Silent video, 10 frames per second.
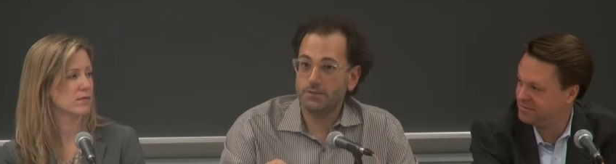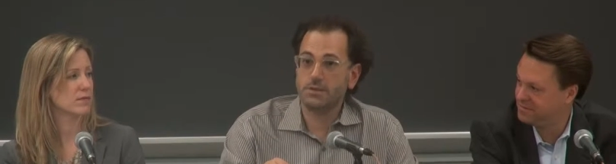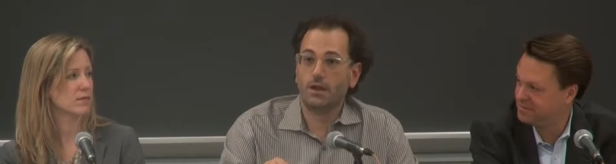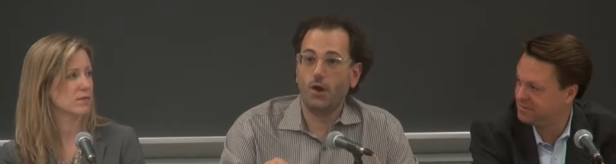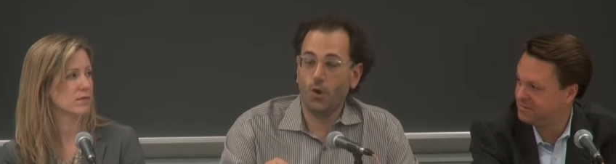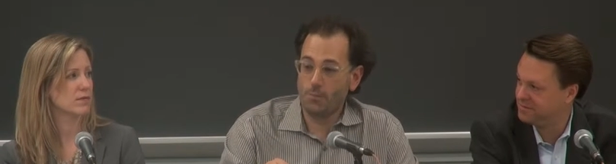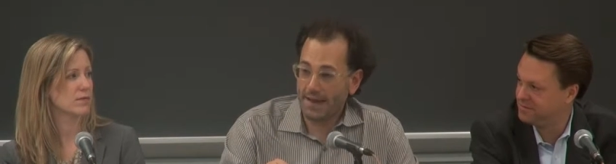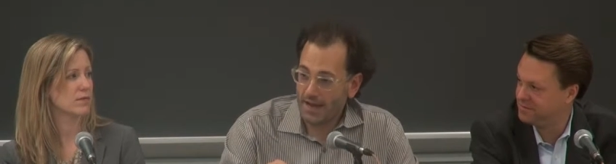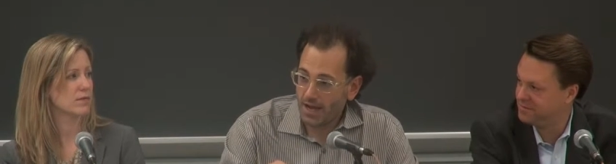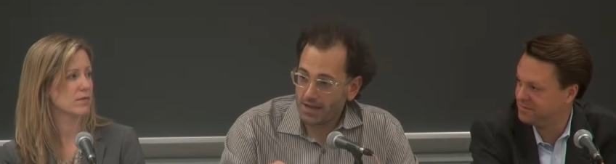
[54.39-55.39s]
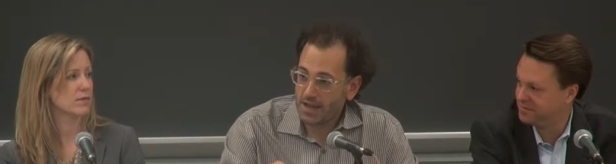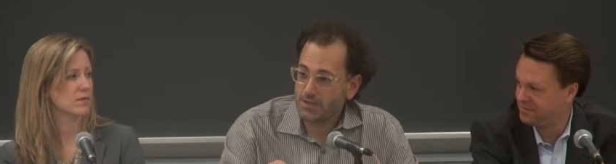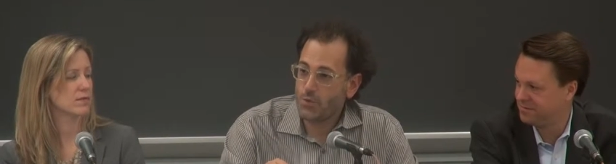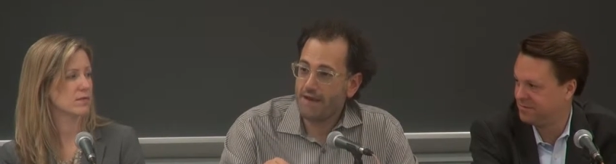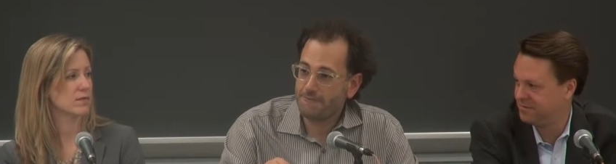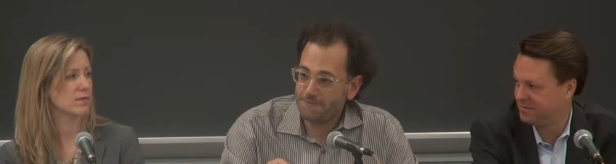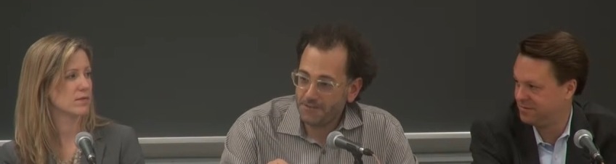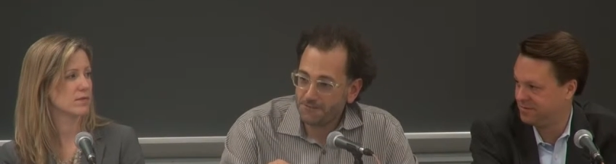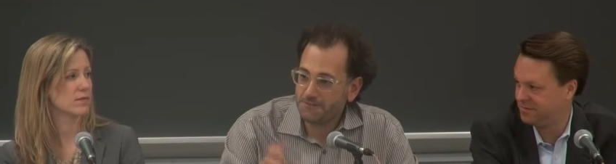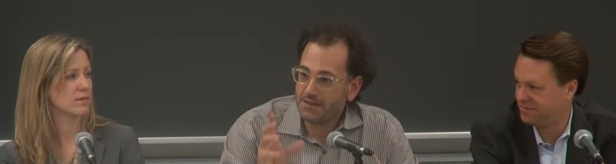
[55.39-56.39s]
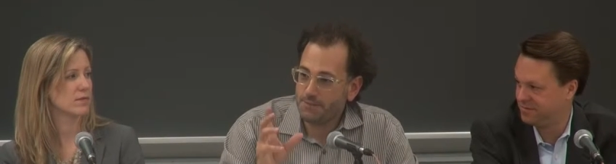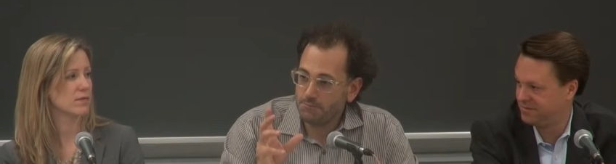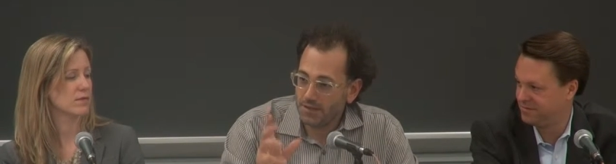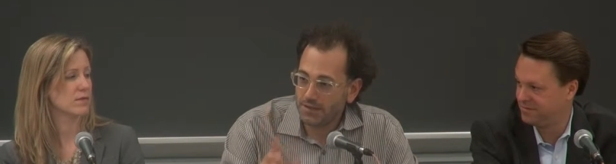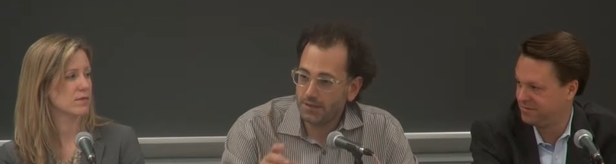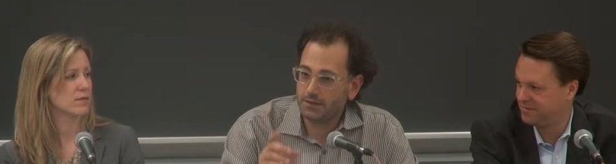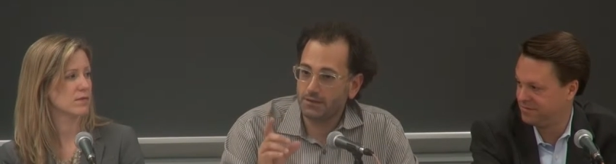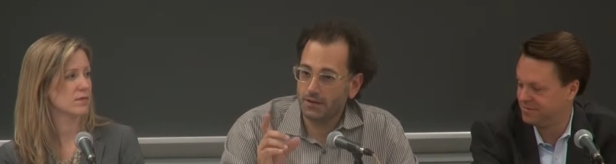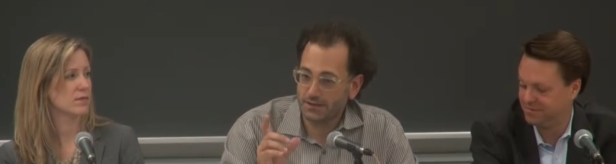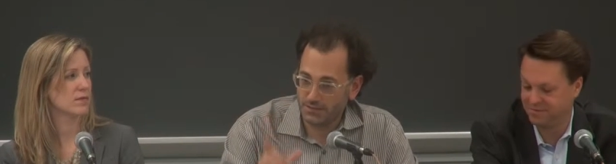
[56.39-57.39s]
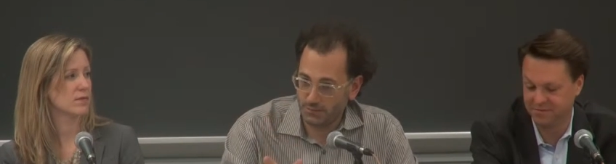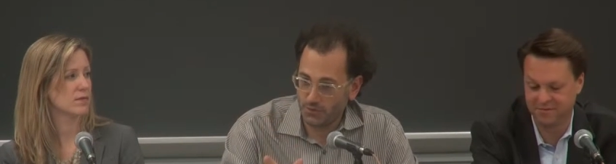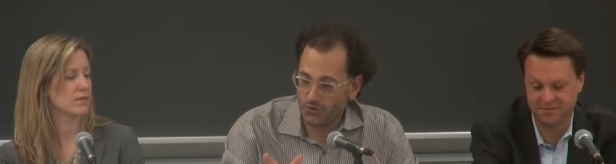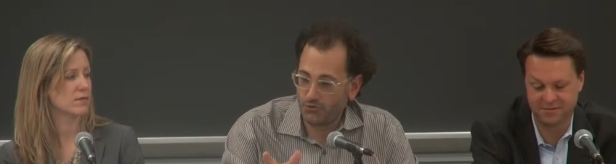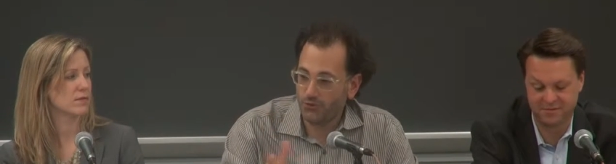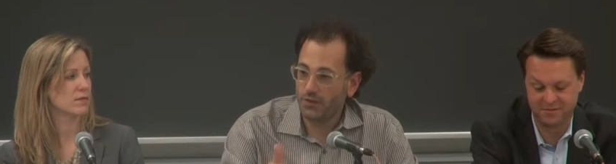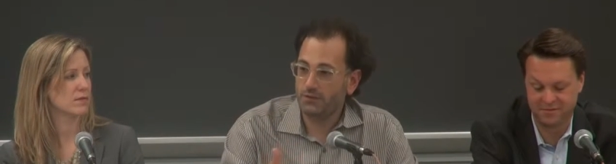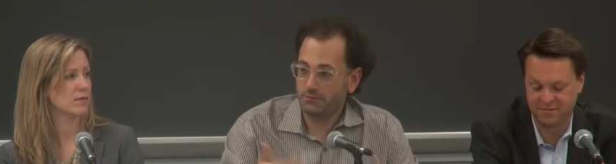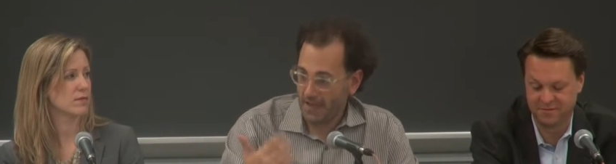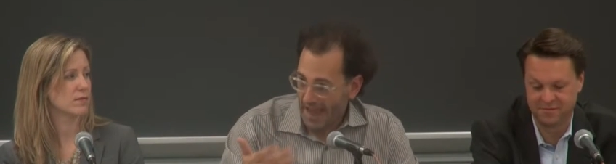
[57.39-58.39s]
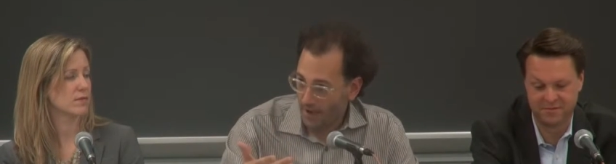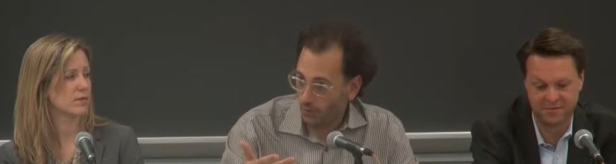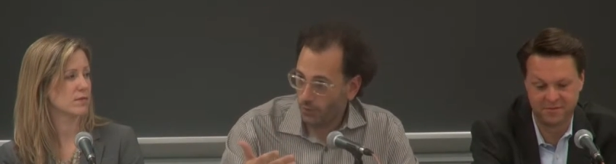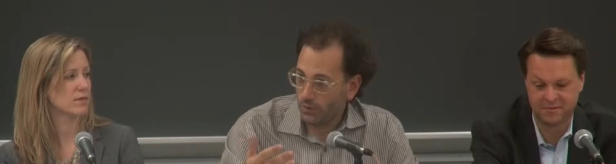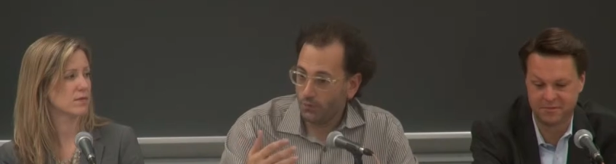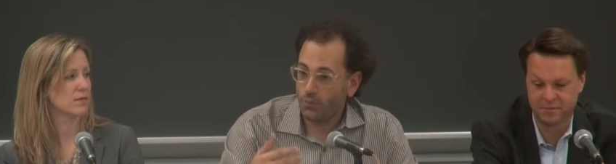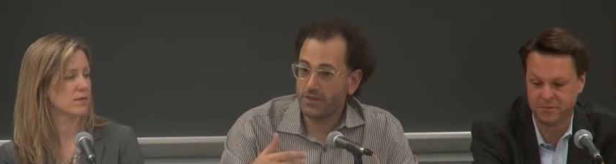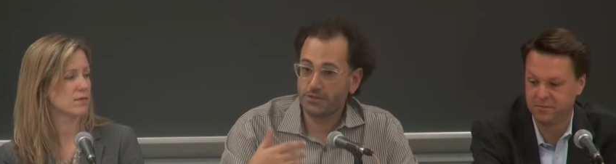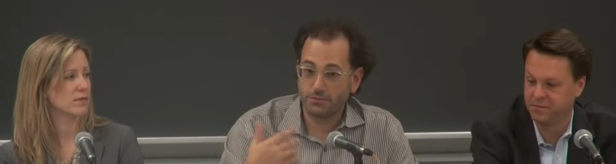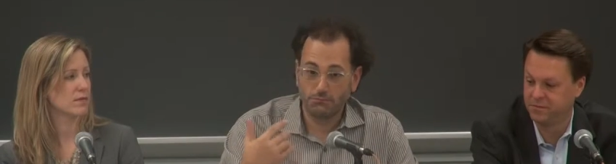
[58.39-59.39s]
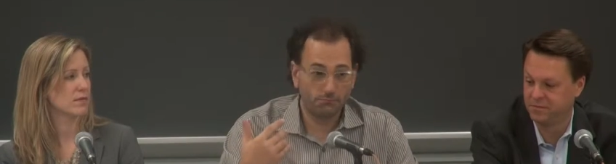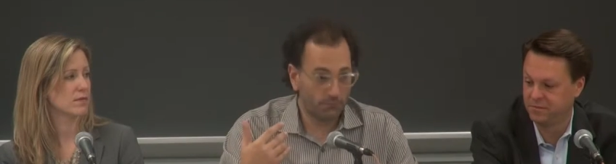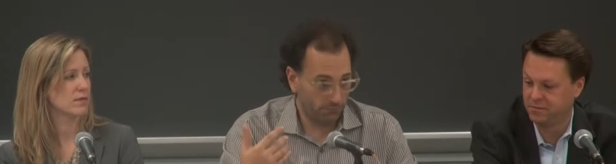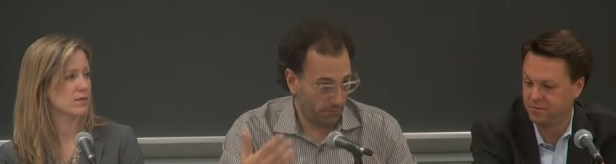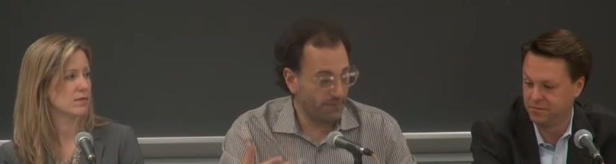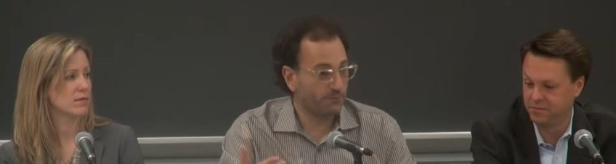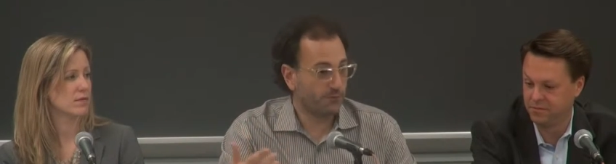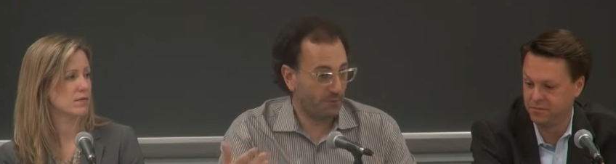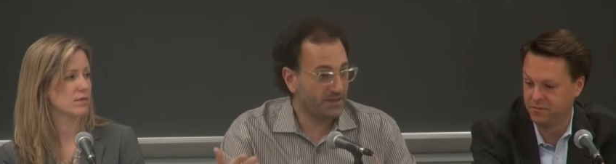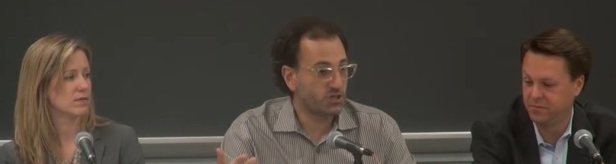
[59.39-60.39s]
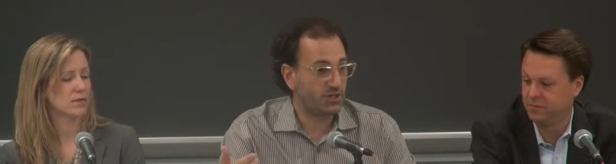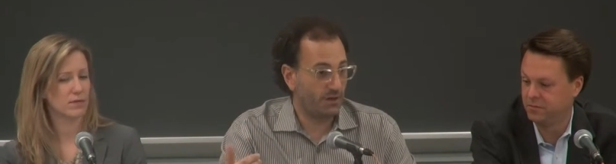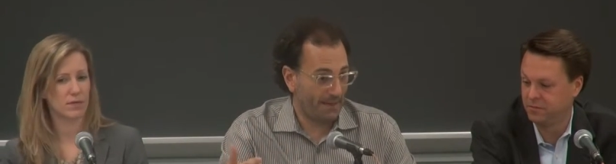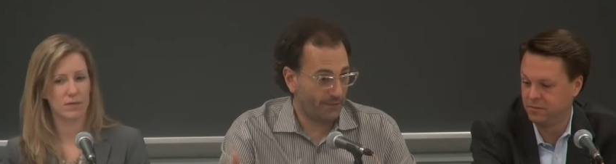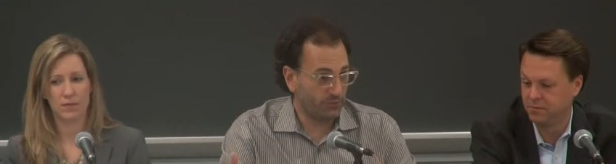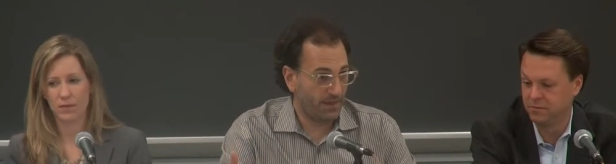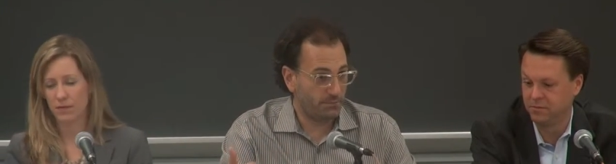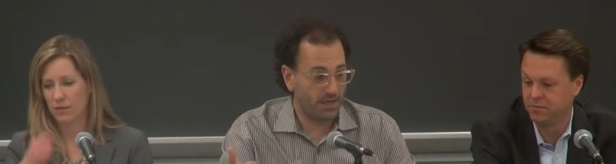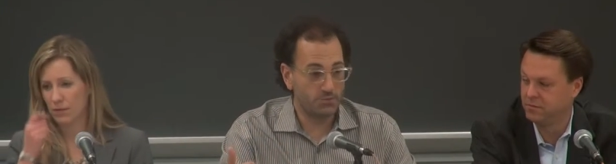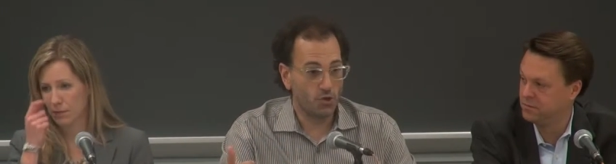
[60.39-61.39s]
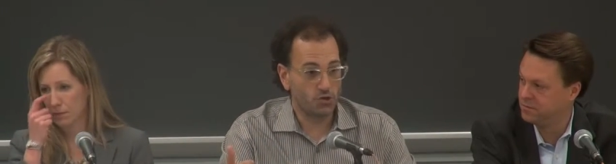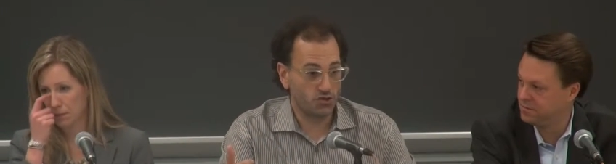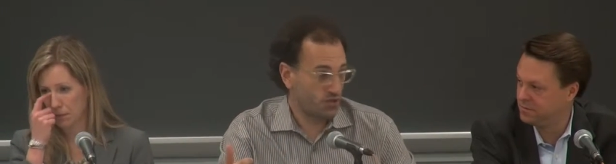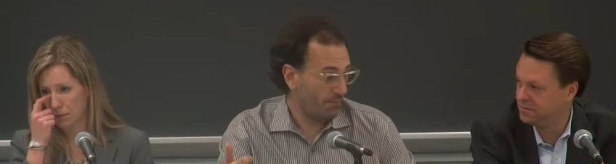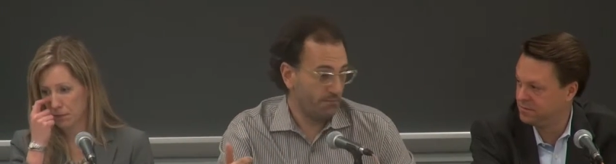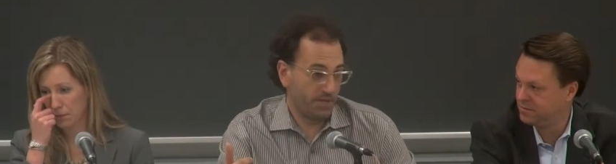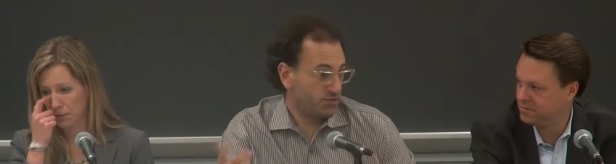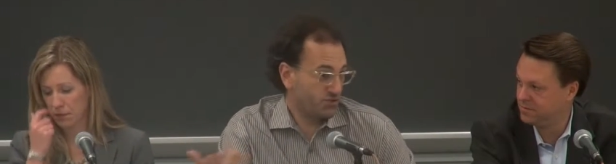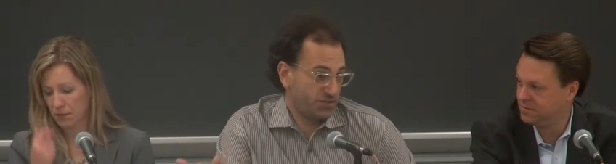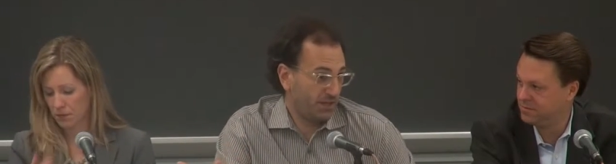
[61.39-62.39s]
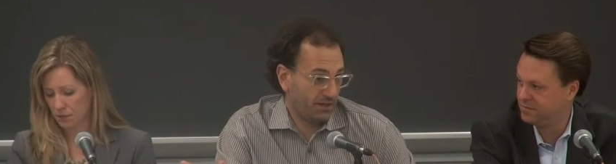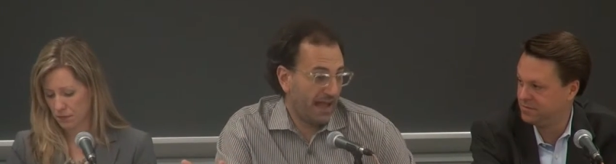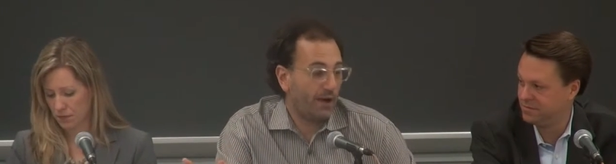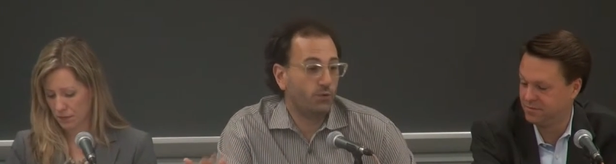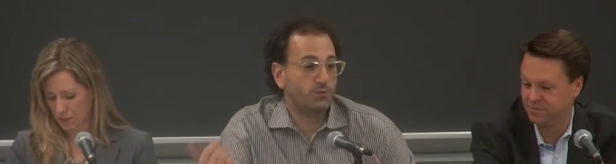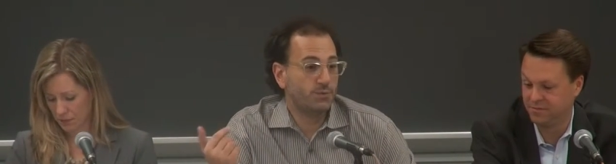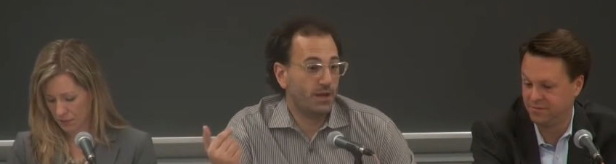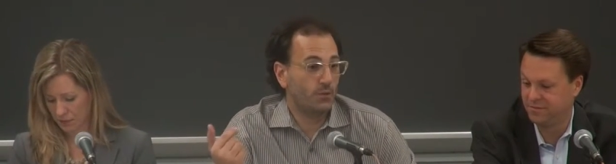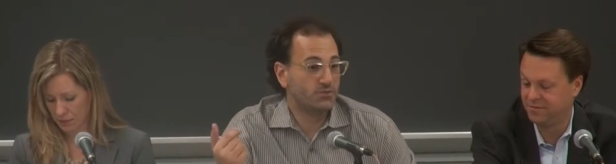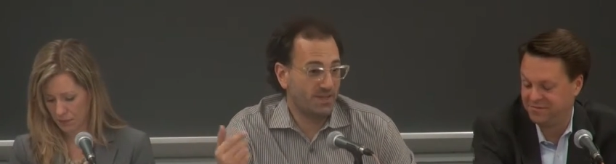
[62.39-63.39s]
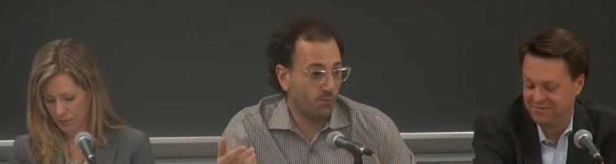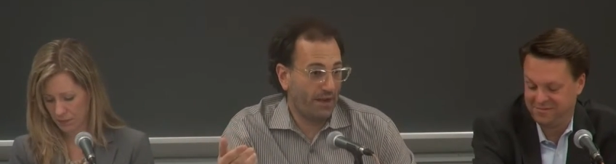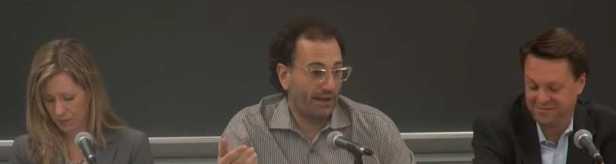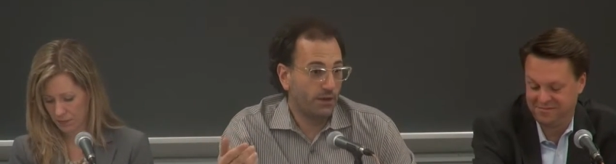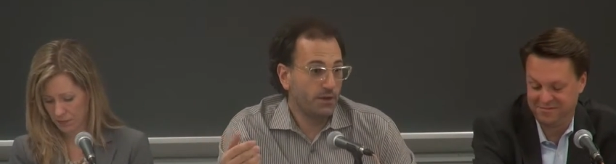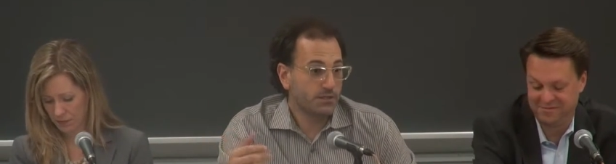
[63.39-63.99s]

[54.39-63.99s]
Speaker 1: I was like, oh my God, and you have fifty million customers now with information about them in some interesting cloud, you know, somewhere.